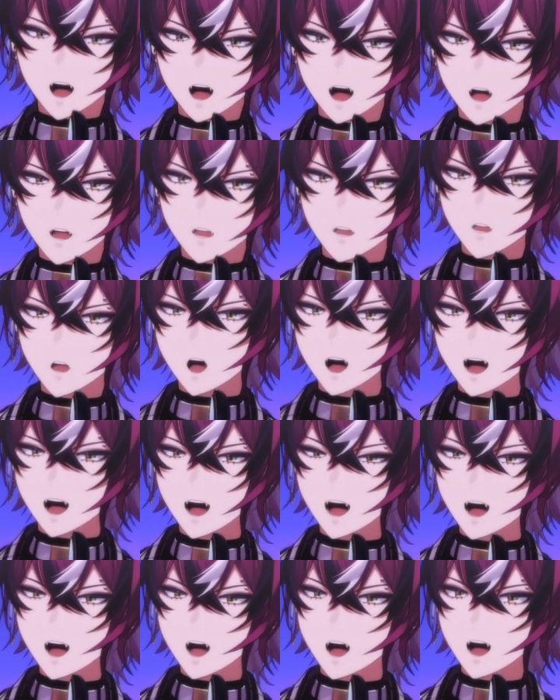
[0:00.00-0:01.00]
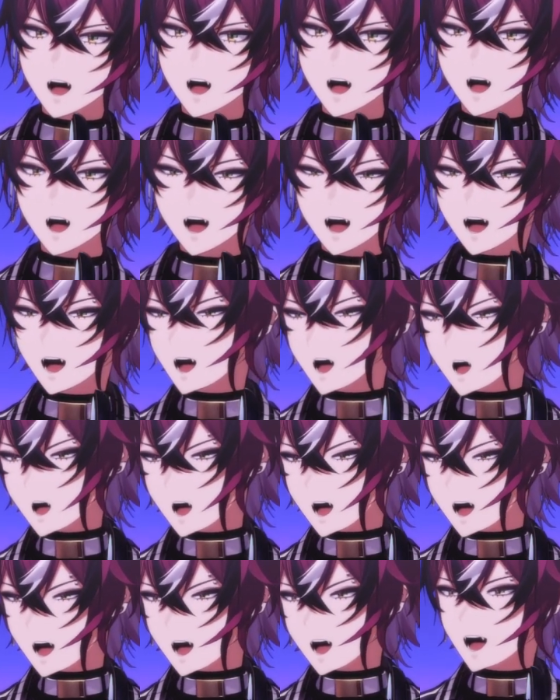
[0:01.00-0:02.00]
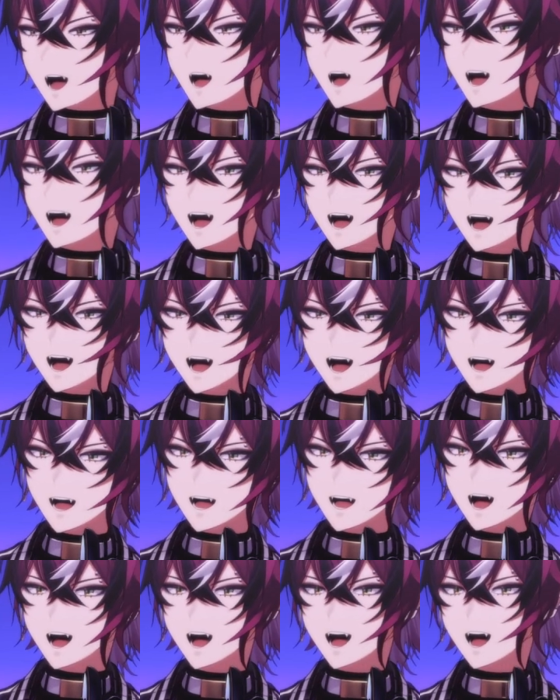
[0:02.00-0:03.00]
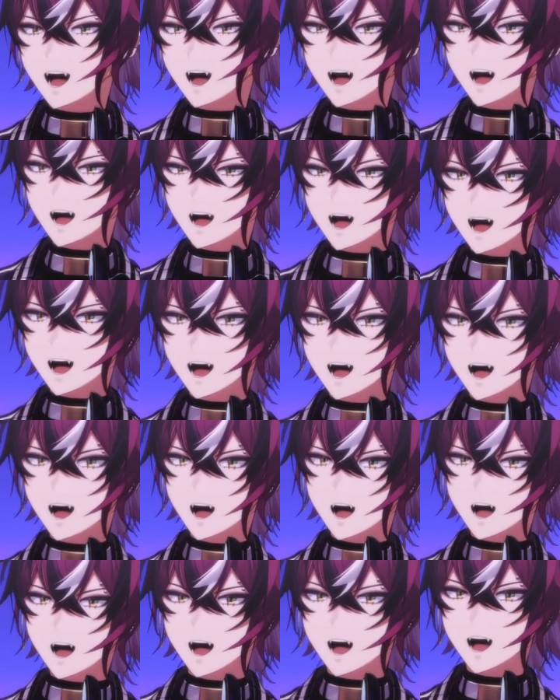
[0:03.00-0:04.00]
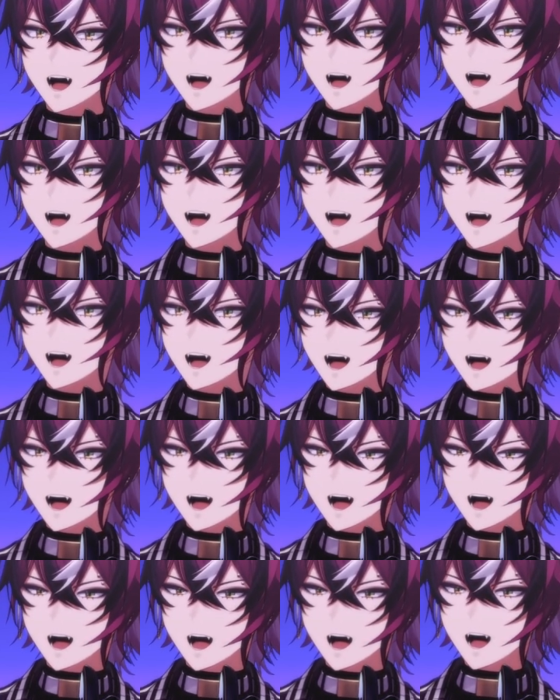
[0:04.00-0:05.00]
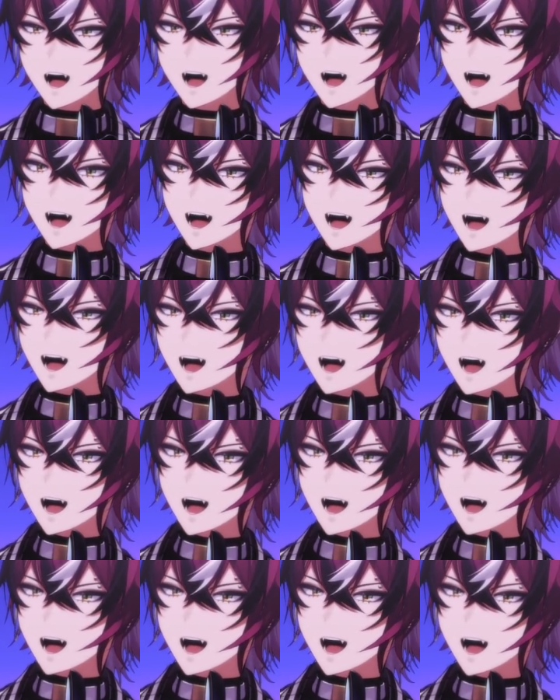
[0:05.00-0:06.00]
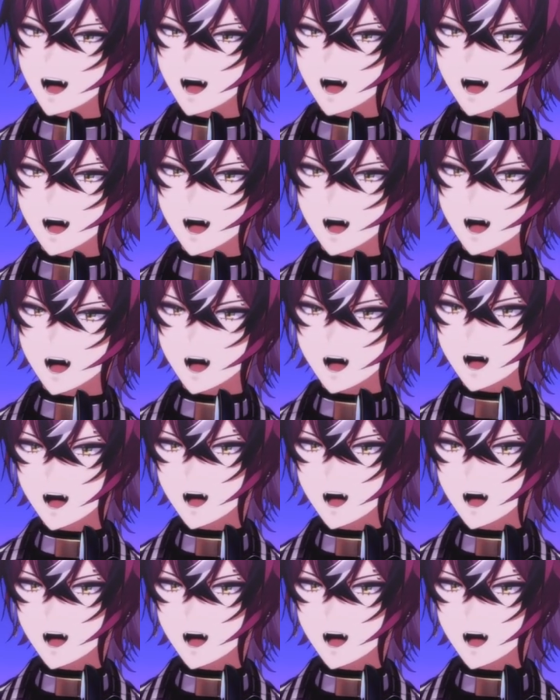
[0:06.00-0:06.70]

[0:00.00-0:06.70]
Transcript: Well, what I can say is that I can